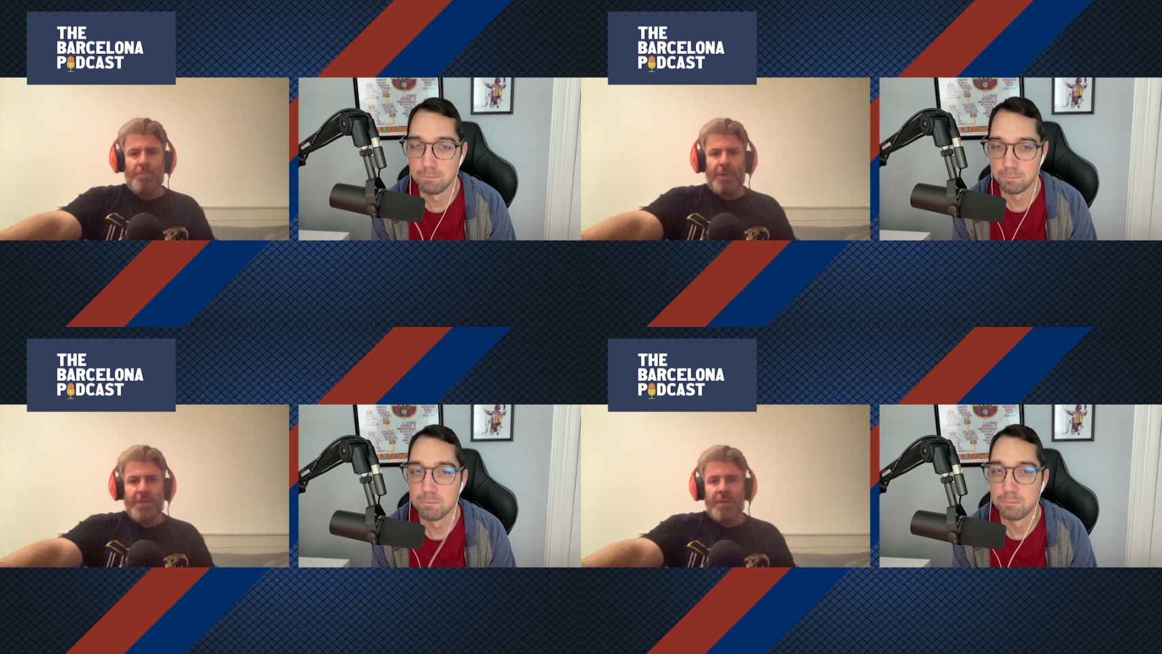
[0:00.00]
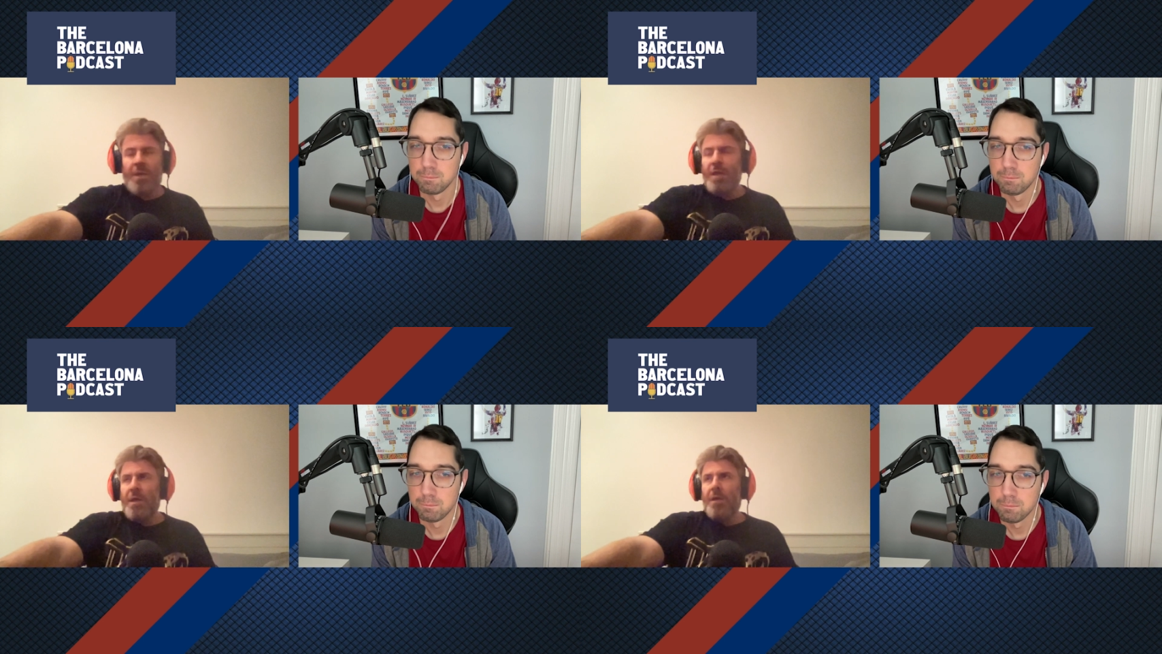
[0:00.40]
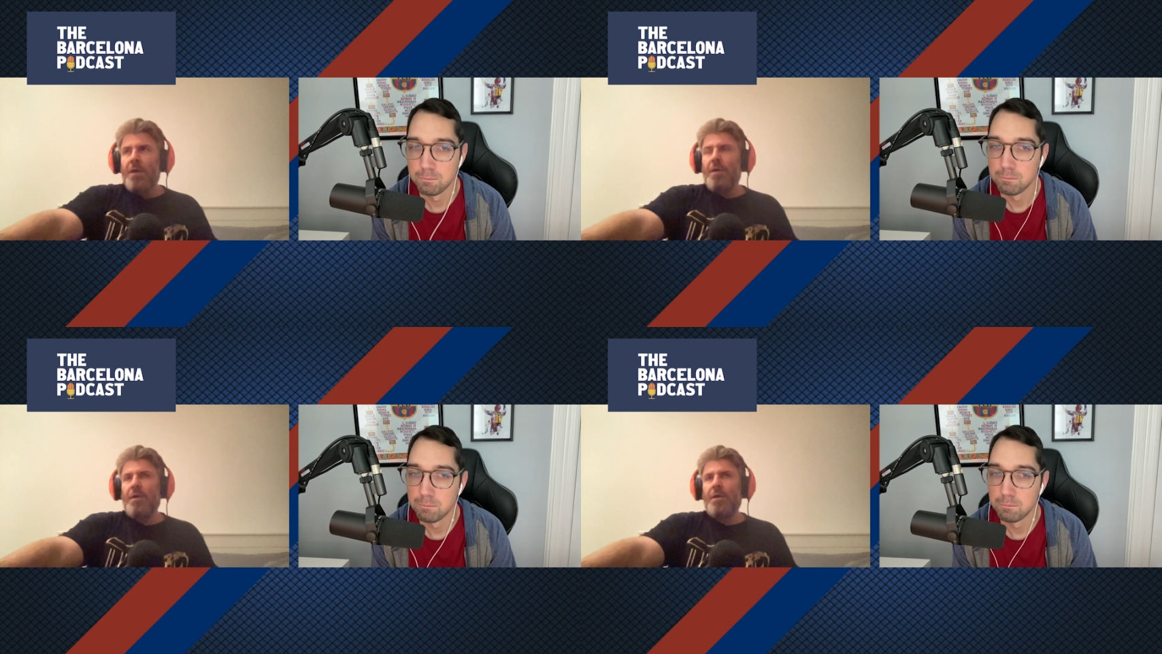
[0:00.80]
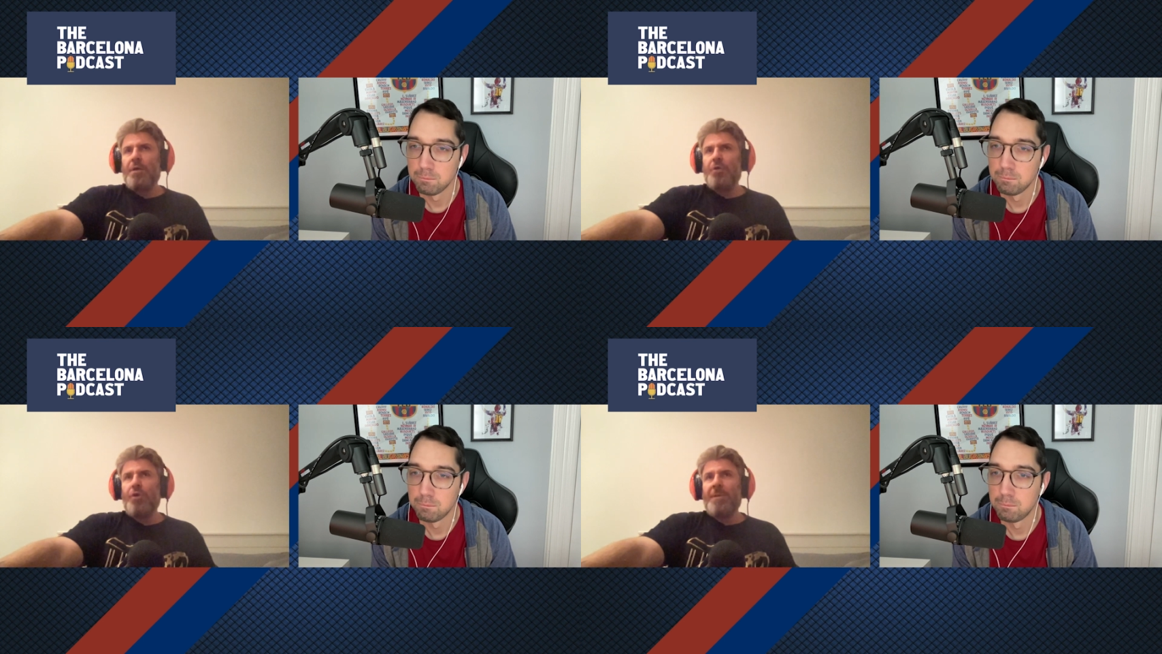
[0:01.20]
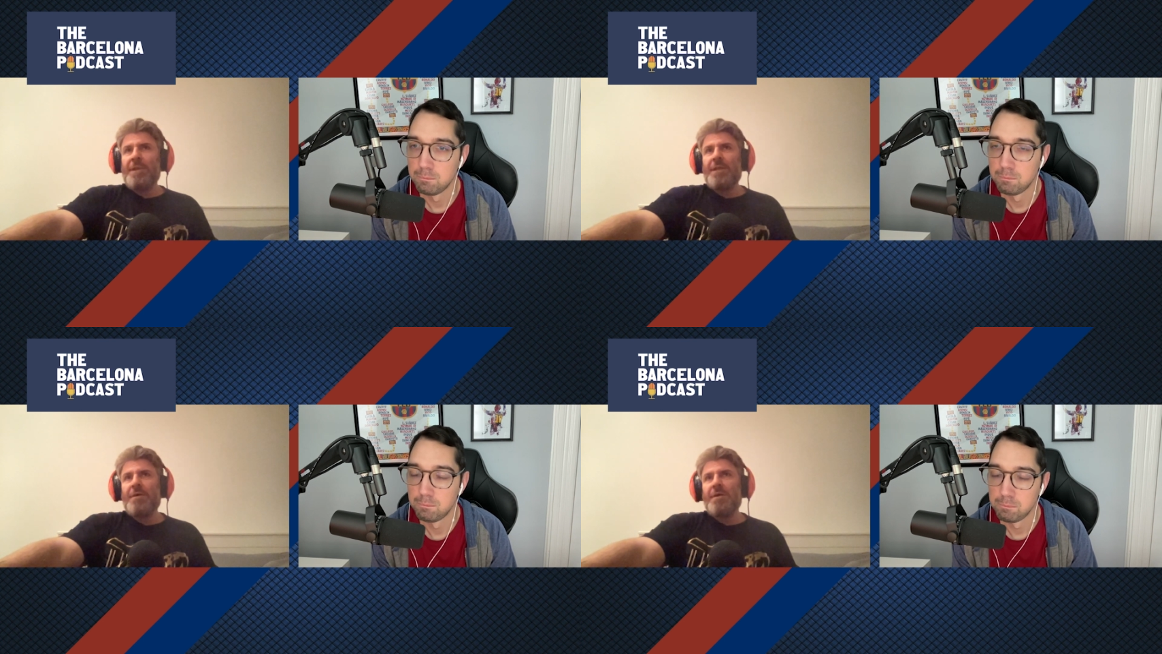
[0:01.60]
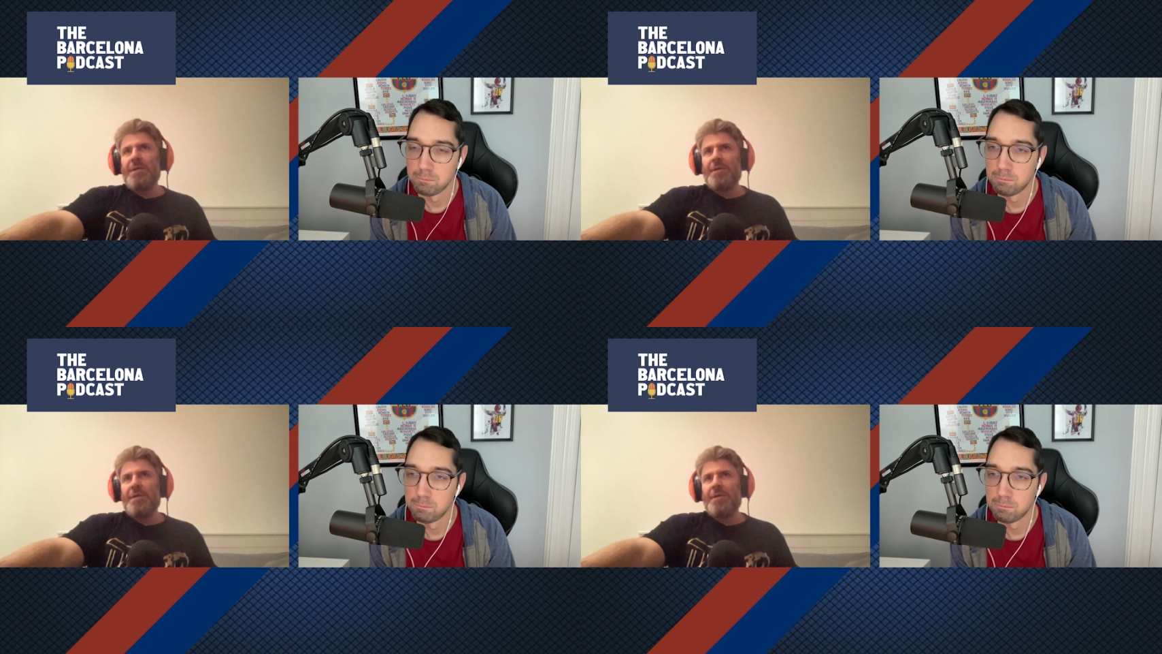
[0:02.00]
Speaker 1: But you know, I mean, they're